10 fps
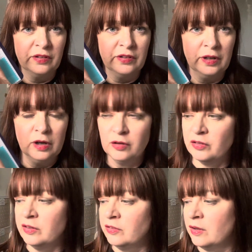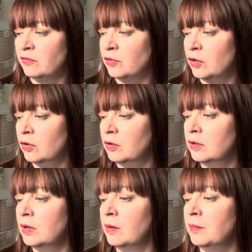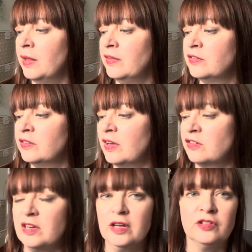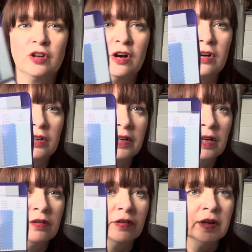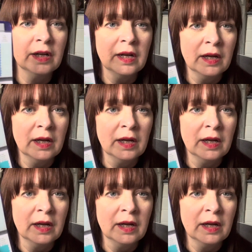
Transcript: is the closest that I've got, and this is actually a dark navy.